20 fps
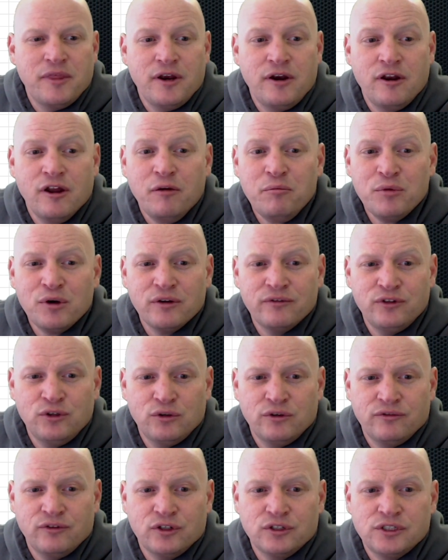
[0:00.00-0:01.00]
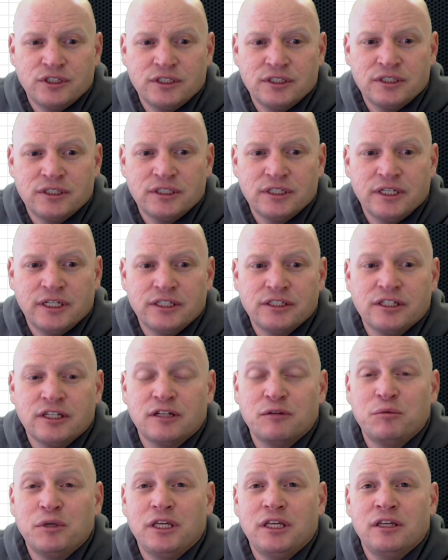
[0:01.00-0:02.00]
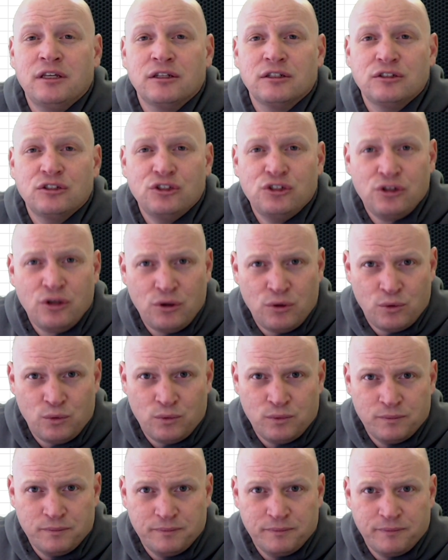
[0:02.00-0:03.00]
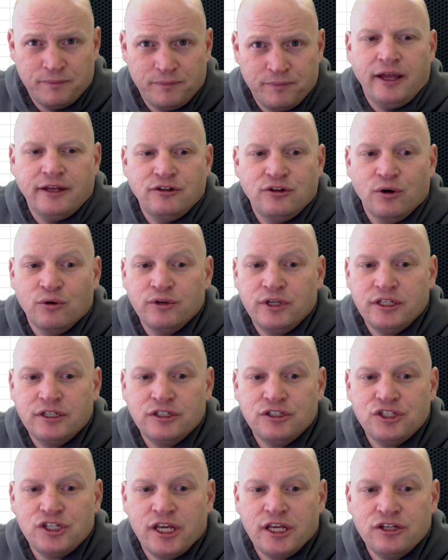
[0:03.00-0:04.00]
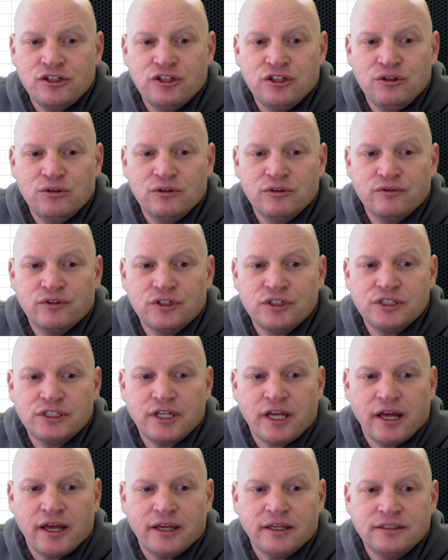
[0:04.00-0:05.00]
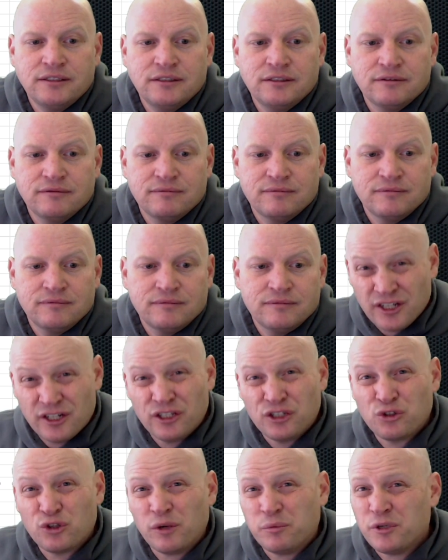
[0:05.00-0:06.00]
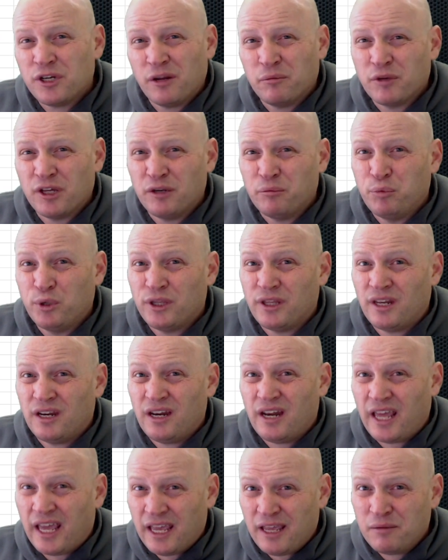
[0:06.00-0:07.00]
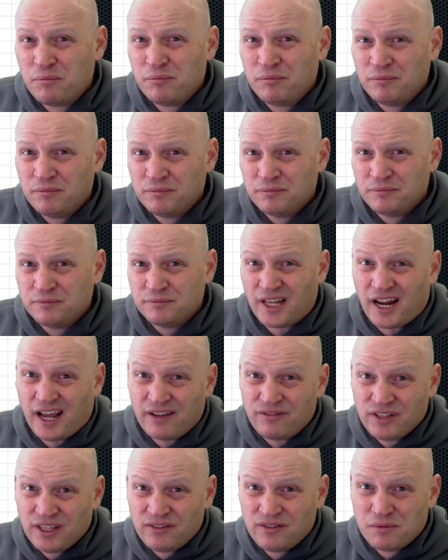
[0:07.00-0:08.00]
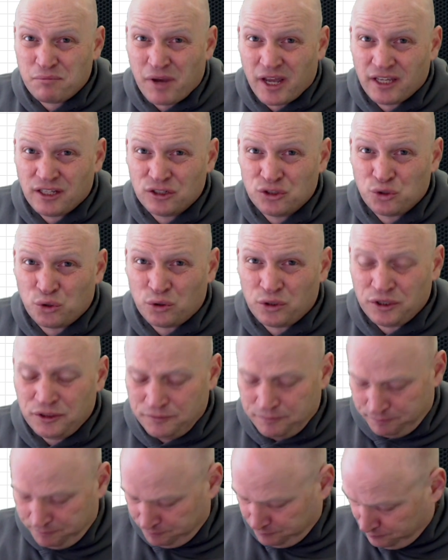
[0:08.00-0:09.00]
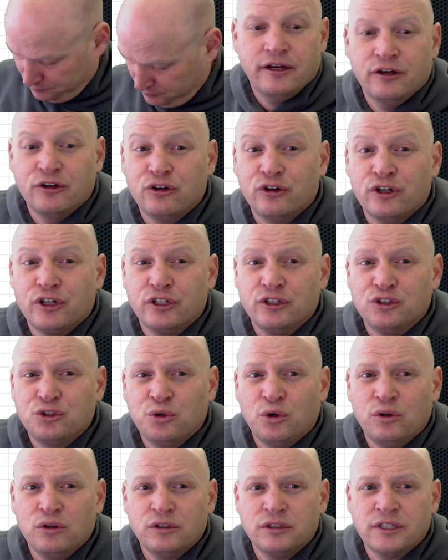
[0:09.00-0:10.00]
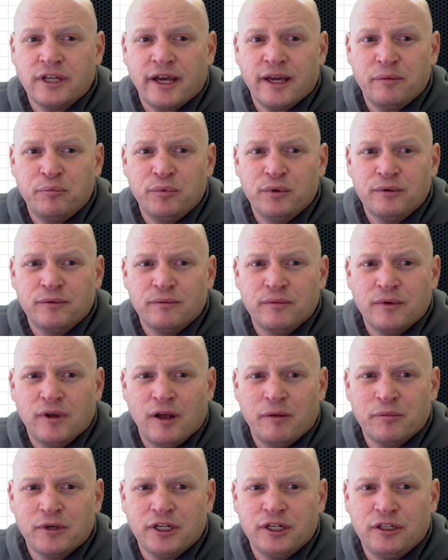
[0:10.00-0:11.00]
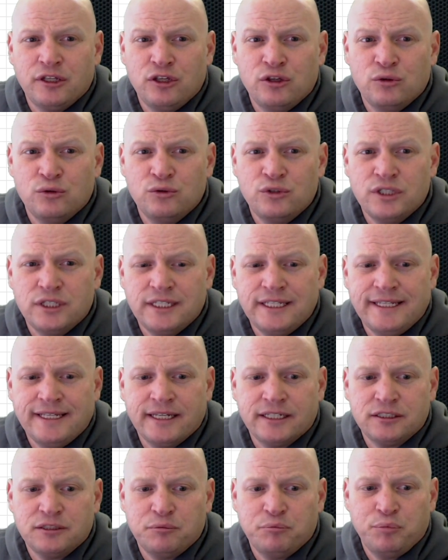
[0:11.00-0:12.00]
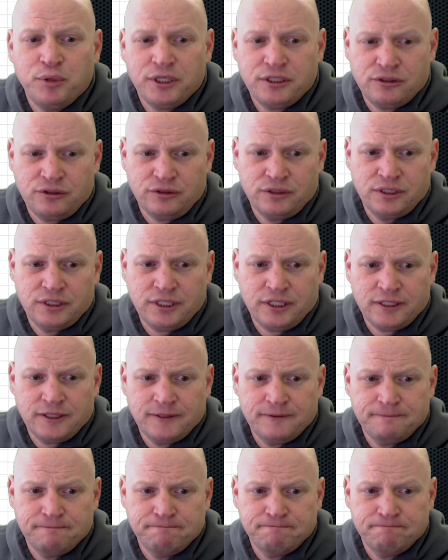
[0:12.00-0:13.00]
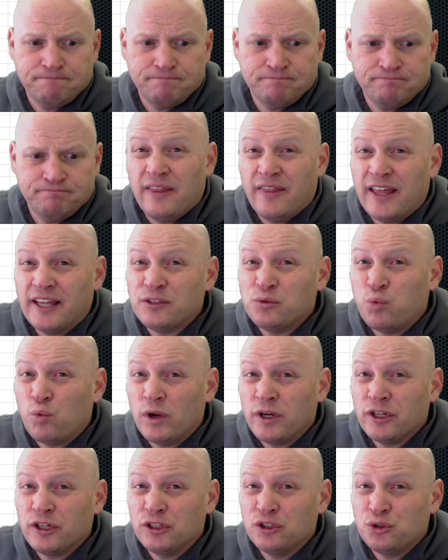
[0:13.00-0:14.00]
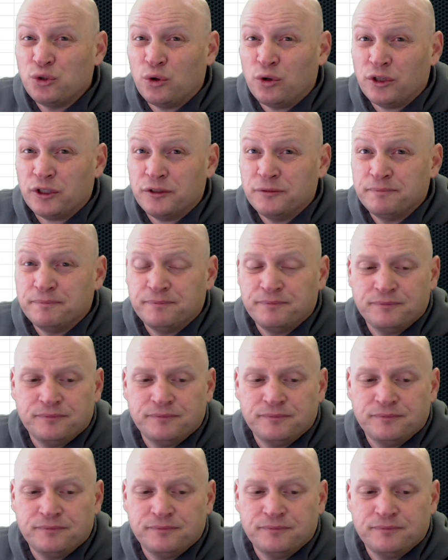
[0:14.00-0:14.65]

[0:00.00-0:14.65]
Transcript: The number of universes is going to be two. I don't need to change the universe size. In the description, I'm going to put the name that I've given my controller. And under controller type, I'm going to use ES Pixel Stick. And that's one controller.